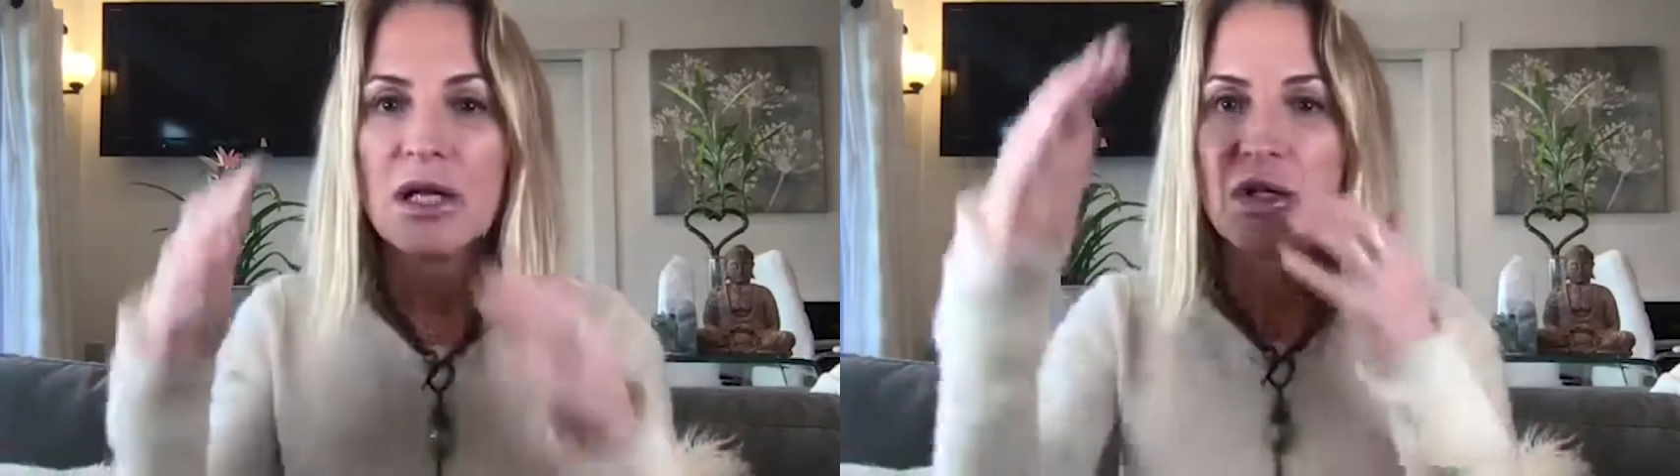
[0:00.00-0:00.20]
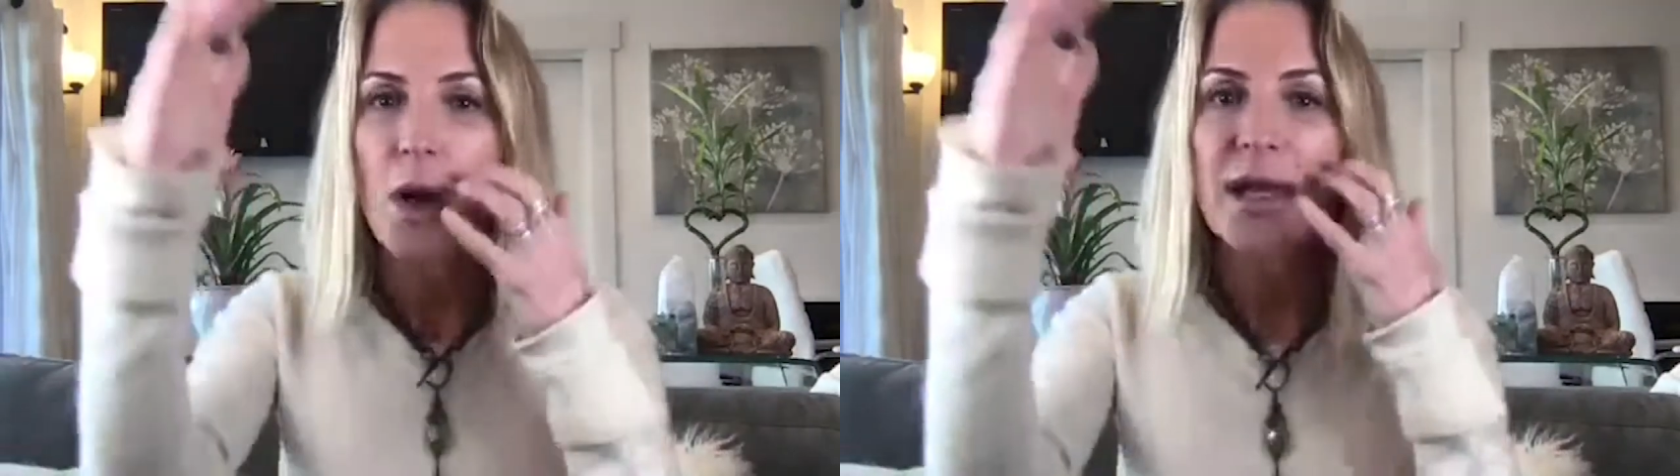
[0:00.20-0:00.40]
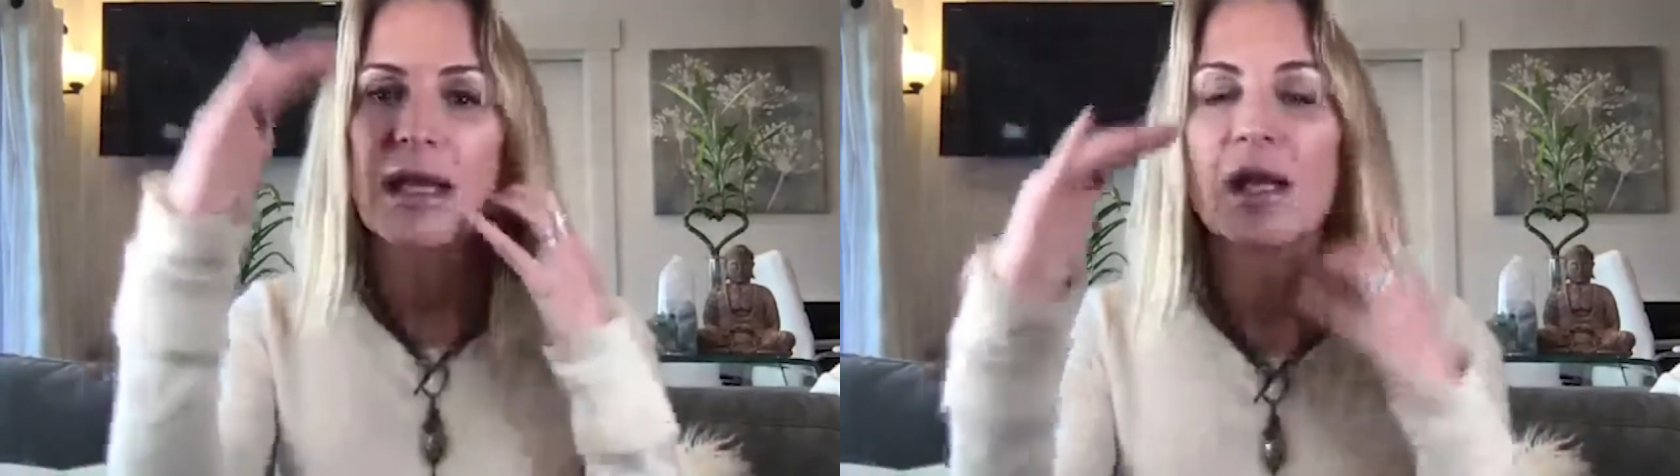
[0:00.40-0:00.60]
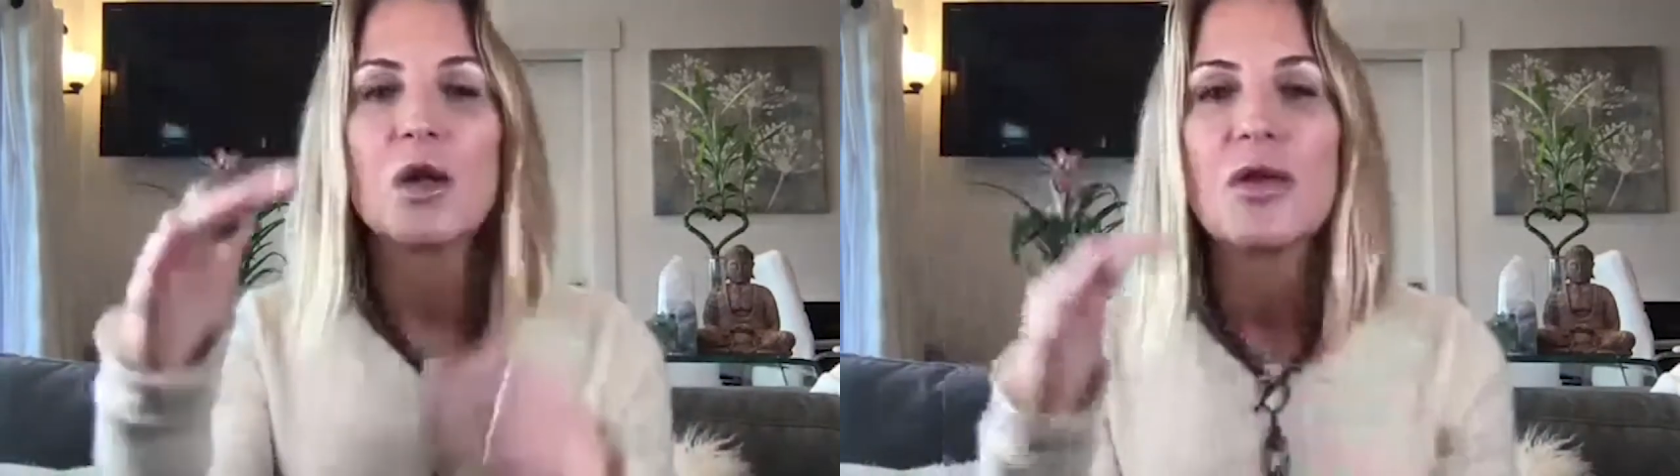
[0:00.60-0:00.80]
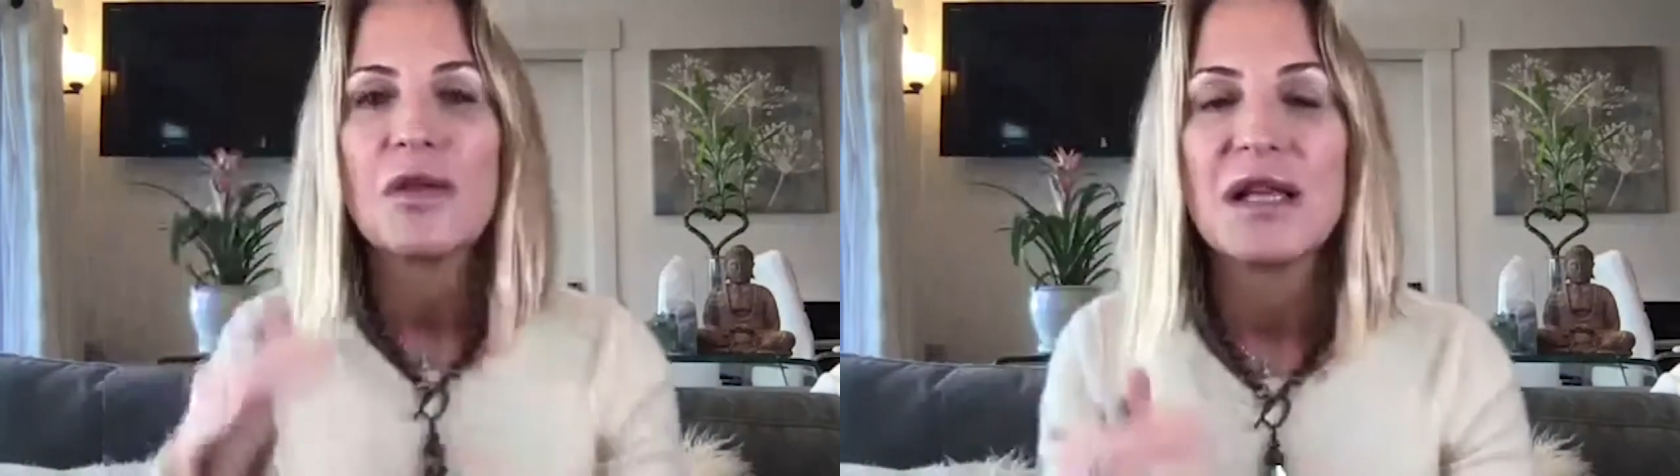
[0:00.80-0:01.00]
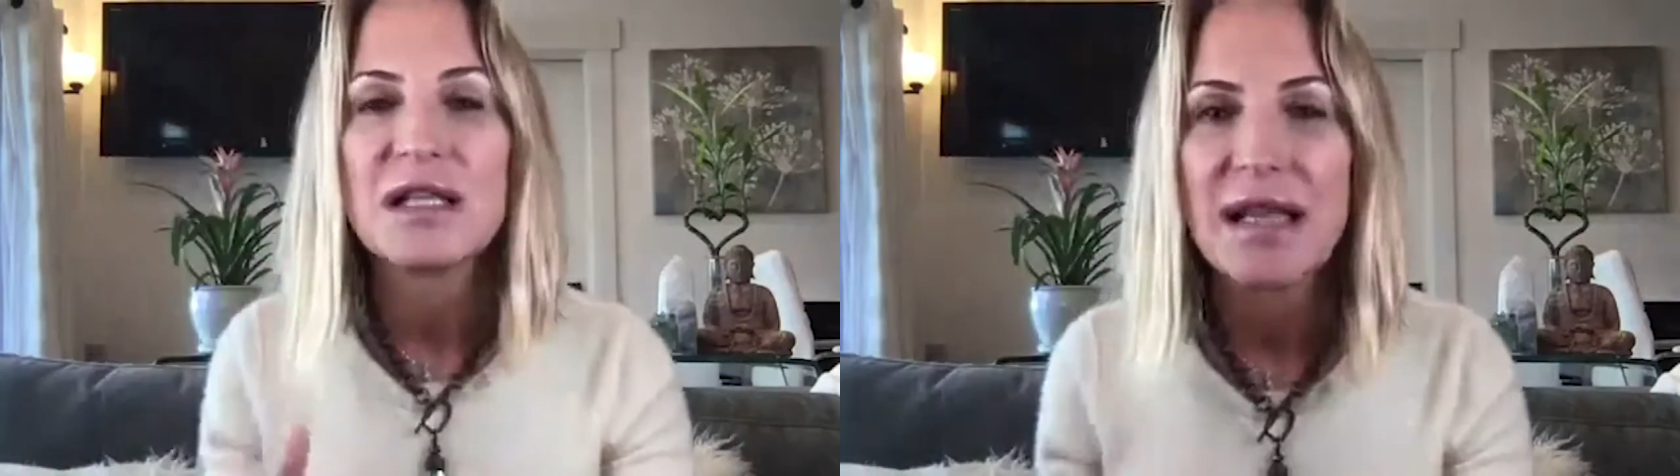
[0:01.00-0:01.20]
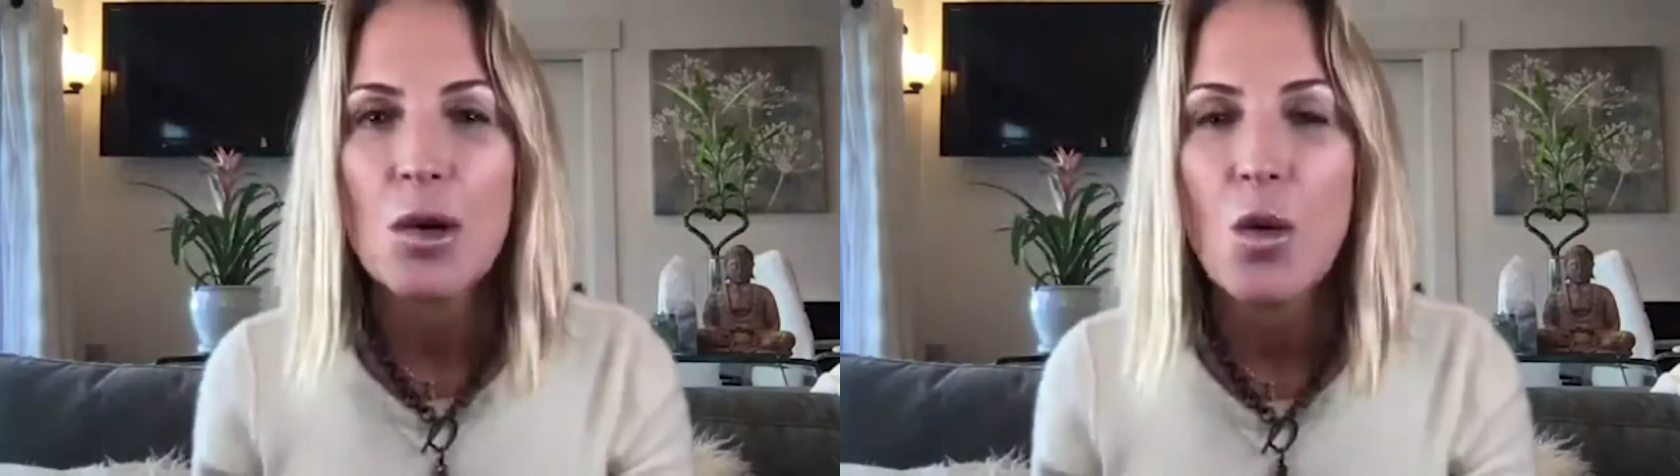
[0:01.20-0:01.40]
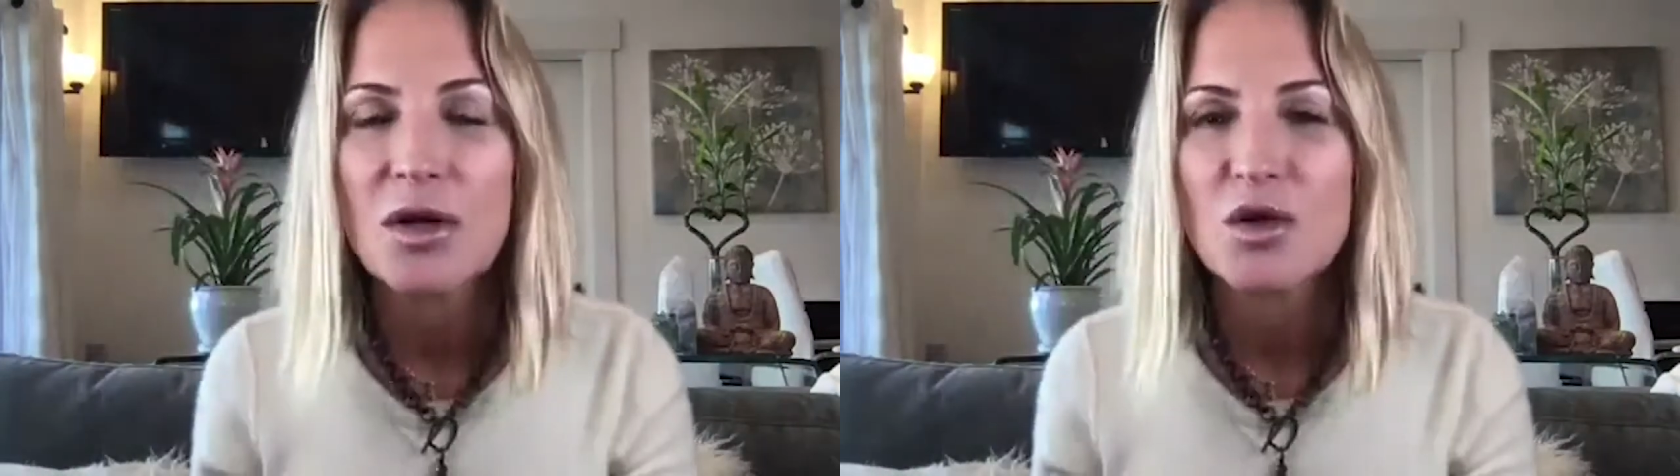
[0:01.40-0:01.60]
So I can include the things they want.